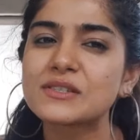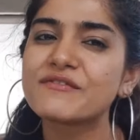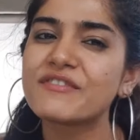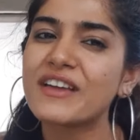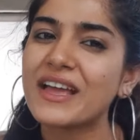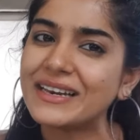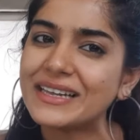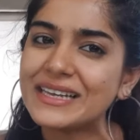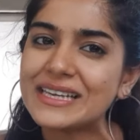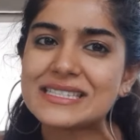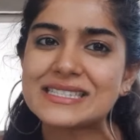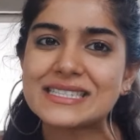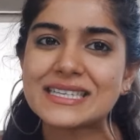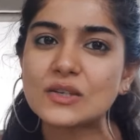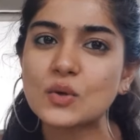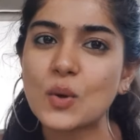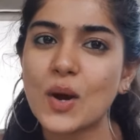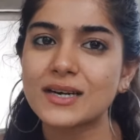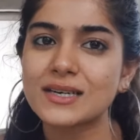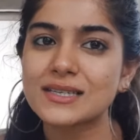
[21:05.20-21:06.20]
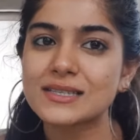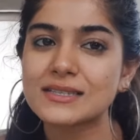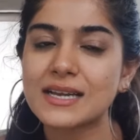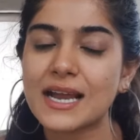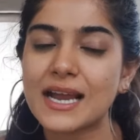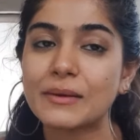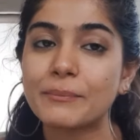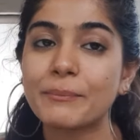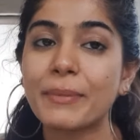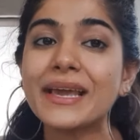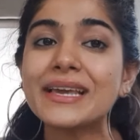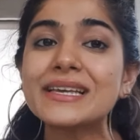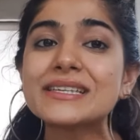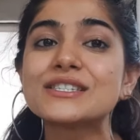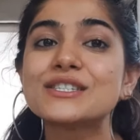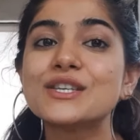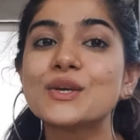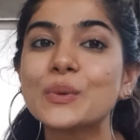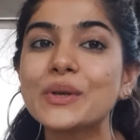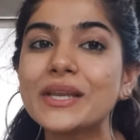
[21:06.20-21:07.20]
very easy to understand by his
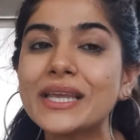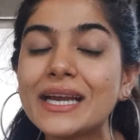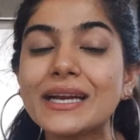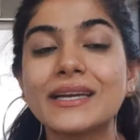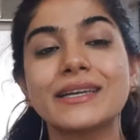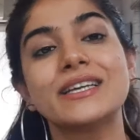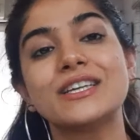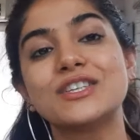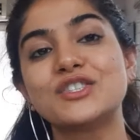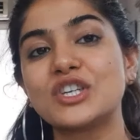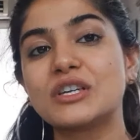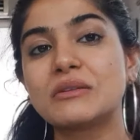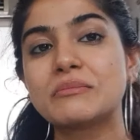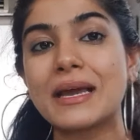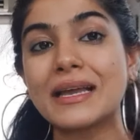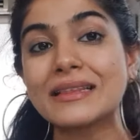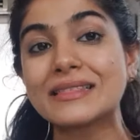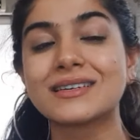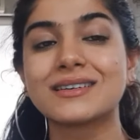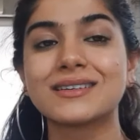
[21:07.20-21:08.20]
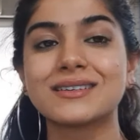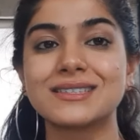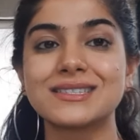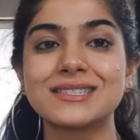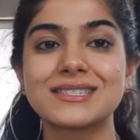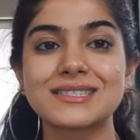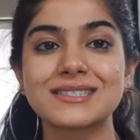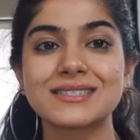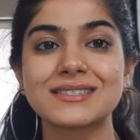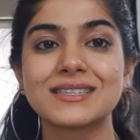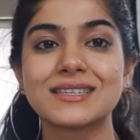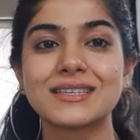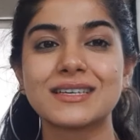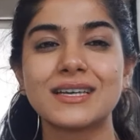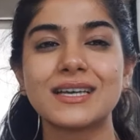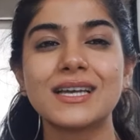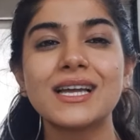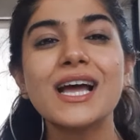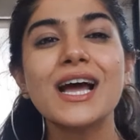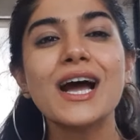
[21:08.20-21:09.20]
unique teaching methods.
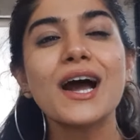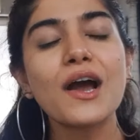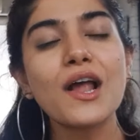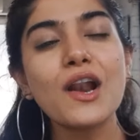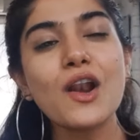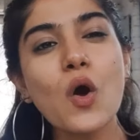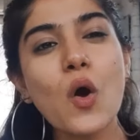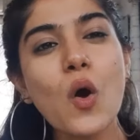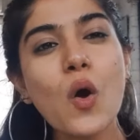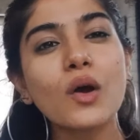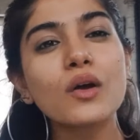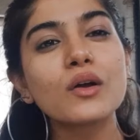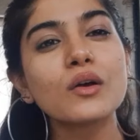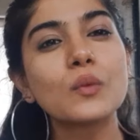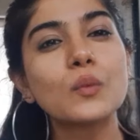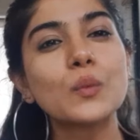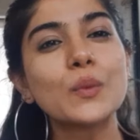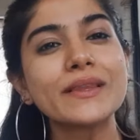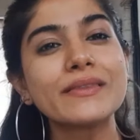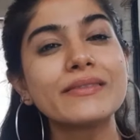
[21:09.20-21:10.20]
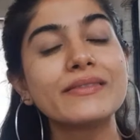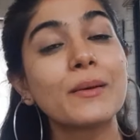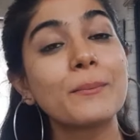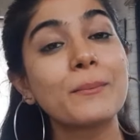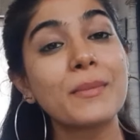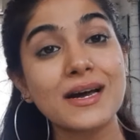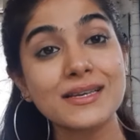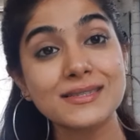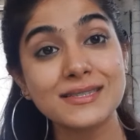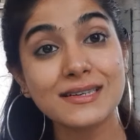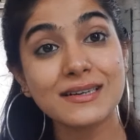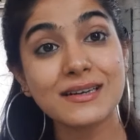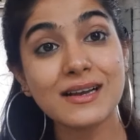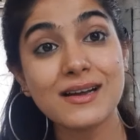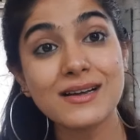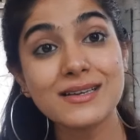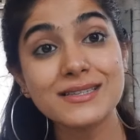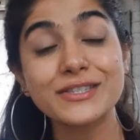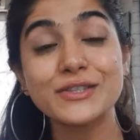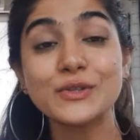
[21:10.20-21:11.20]
Along with the
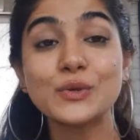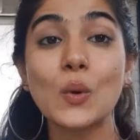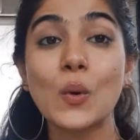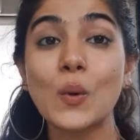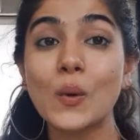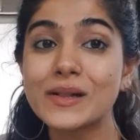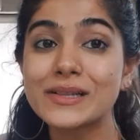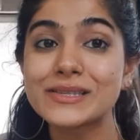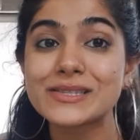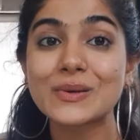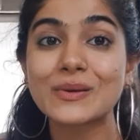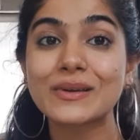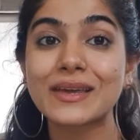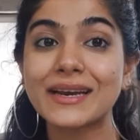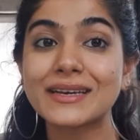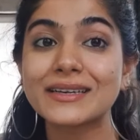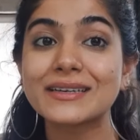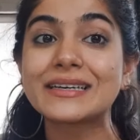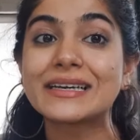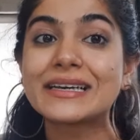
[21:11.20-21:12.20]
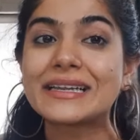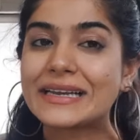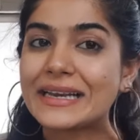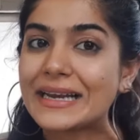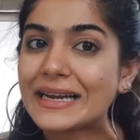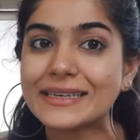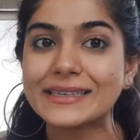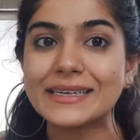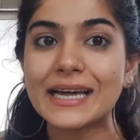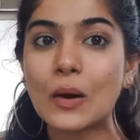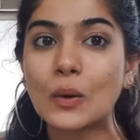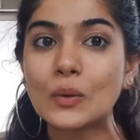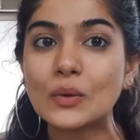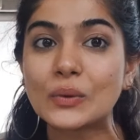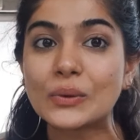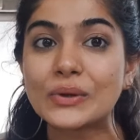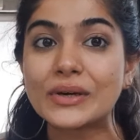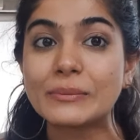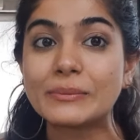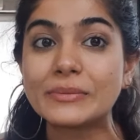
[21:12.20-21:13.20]
masterclass, you also get a great
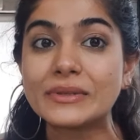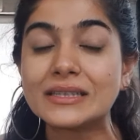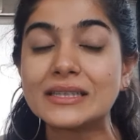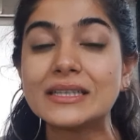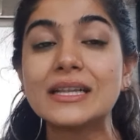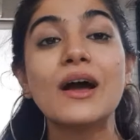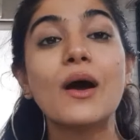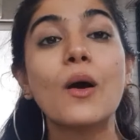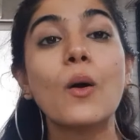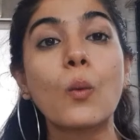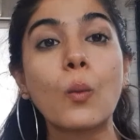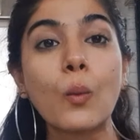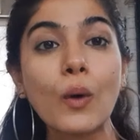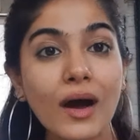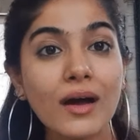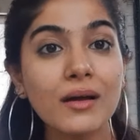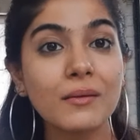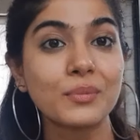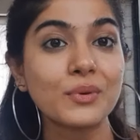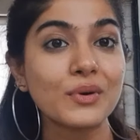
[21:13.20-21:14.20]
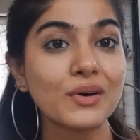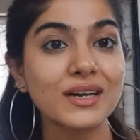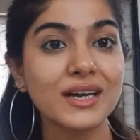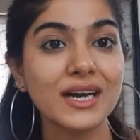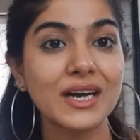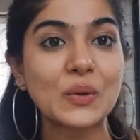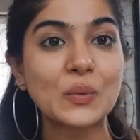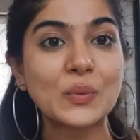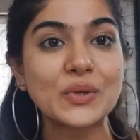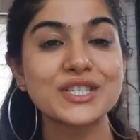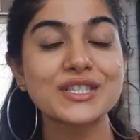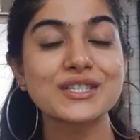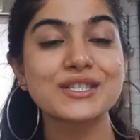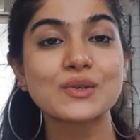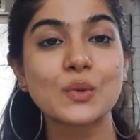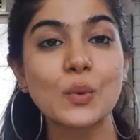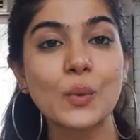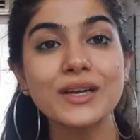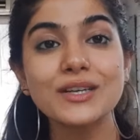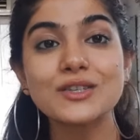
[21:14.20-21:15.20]
downloadable workbook which is
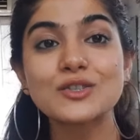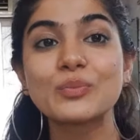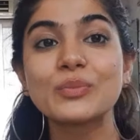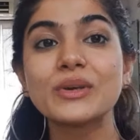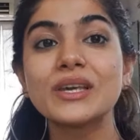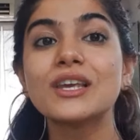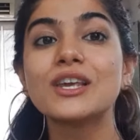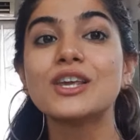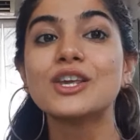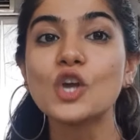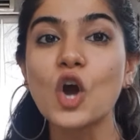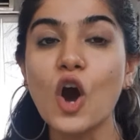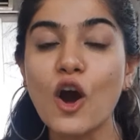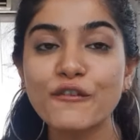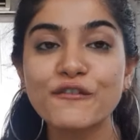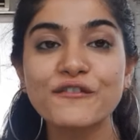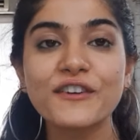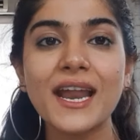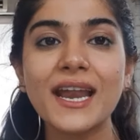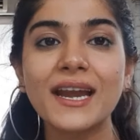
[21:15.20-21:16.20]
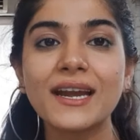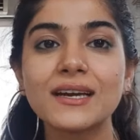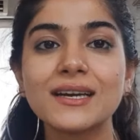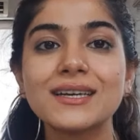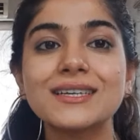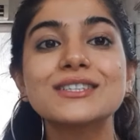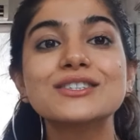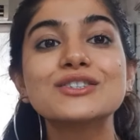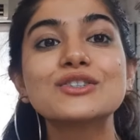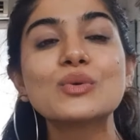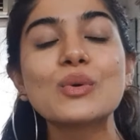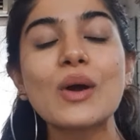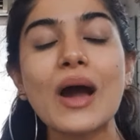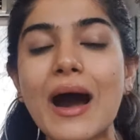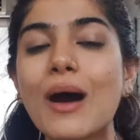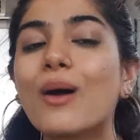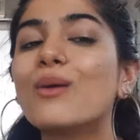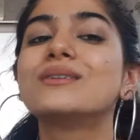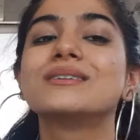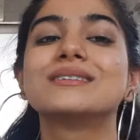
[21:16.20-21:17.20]
going to be your friend
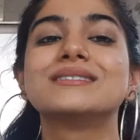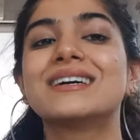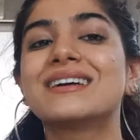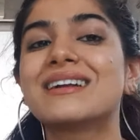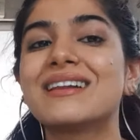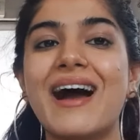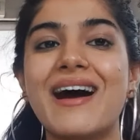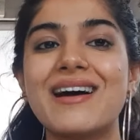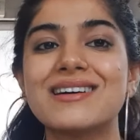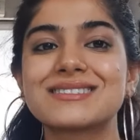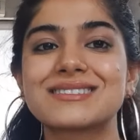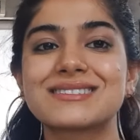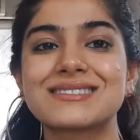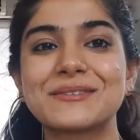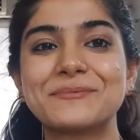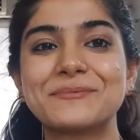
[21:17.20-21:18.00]
throughout the class.